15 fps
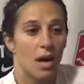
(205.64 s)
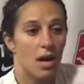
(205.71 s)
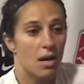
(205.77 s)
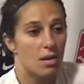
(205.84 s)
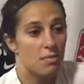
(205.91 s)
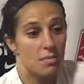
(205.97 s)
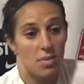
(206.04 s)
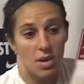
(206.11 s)

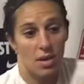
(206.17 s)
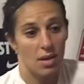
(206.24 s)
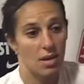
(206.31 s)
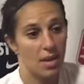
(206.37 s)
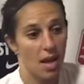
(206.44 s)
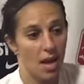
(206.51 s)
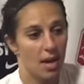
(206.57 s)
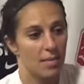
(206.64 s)
I
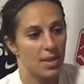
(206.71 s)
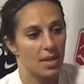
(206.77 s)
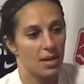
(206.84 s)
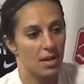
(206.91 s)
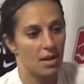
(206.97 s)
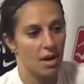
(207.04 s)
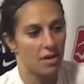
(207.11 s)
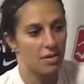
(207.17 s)

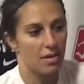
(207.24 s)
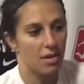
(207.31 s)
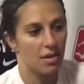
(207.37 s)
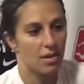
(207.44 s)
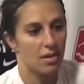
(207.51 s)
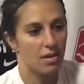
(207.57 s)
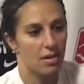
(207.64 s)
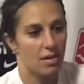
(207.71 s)

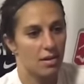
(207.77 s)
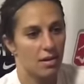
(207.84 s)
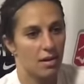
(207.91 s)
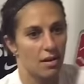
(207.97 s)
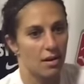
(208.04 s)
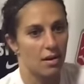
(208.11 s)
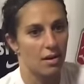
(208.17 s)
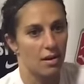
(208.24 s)
think
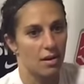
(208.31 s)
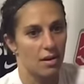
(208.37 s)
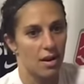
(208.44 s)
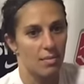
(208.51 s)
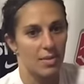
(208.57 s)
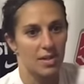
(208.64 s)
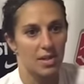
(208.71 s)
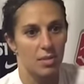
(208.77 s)

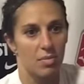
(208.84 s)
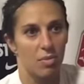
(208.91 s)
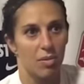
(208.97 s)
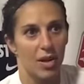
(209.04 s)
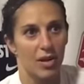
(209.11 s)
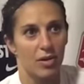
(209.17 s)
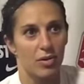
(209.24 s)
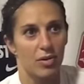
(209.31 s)
I'm the type
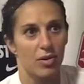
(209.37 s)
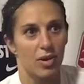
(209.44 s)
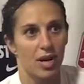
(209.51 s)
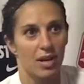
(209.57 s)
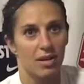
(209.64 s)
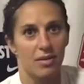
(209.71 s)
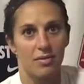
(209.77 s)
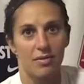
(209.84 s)
of player who
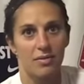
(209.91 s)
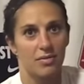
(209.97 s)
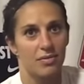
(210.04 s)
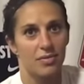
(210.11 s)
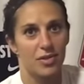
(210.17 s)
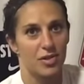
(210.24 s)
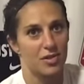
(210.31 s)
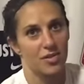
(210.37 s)
kind of
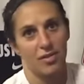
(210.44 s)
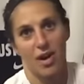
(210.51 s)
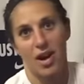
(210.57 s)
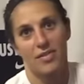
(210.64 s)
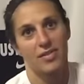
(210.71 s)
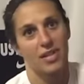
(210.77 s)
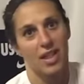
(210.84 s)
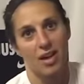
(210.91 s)
just
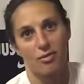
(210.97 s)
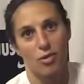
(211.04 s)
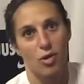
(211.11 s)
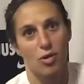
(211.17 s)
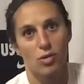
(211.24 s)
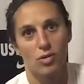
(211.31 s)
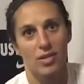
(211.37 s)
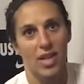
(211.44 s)
thrives in that
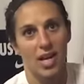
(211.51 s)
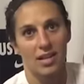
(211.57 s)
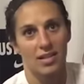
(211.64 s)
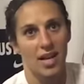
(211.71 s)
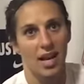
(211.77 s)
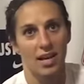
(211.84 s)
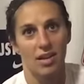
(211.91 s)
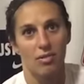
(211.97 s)
role, in that
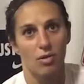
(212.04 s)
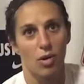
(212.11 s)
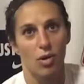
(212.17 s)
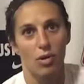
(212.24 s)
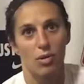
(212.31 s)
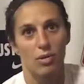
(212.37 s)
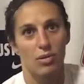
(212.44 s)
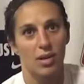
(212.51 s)
attacking
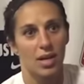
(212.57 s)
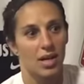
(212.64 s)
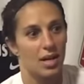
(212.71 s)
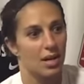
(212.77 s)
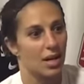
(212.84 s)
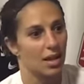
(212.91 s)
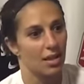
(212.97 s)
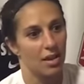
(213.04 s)
role. I
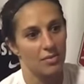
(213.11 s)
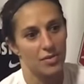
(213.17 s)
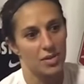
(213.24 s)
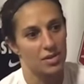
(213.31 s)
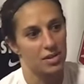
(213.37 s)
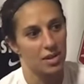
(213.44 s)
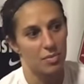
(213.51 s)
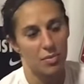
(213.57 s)
love to
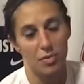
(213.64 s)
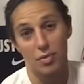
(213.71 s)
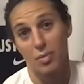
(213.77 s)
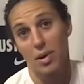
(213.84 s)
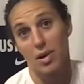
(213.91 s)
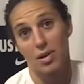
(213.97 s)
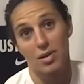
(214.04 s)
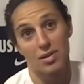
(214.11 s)
slip through
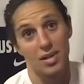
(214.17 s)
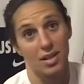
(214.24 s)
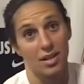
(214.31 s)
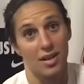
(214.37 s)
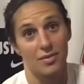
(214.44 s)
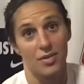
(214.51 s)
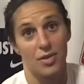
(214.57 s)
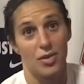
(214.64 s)
balls. I
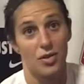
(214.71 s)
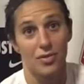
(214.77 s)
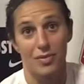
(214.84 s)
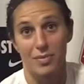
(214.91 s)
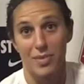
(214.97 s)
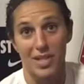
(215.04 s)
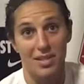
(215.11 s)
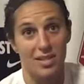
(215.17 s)
love to shoot
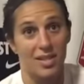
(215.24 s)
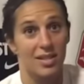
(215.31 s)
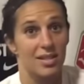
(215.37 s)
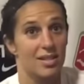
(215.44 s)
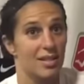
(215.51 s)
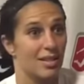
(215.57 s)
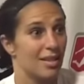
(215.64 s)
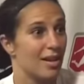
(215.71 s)
from
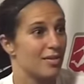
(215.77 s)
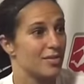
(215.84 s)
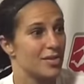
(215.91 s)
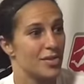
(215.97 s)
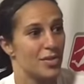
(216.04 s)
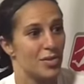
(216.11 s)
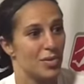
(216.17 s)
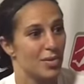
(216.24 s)
distance. I love
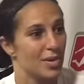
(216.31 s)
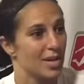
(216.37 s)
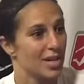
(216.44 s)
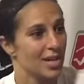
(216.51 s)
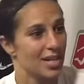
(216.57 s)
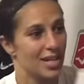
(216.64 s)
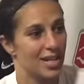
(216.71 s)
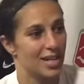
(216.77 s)
to
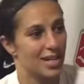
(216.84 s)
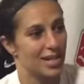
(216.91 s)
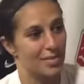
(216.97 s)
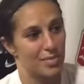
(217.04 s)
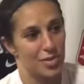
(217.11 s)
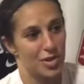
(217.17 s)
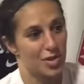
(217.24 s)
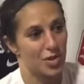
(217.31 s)

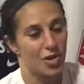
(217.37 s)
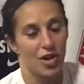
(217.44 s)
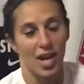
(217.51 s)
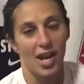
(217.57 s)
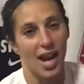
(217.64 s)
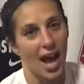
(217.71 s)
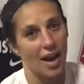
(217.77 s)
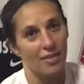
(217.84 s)
just
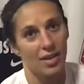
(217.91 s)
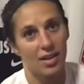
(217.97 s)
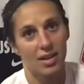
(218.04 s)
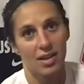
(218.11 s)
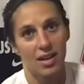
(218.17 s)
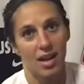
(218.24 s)
create havoc.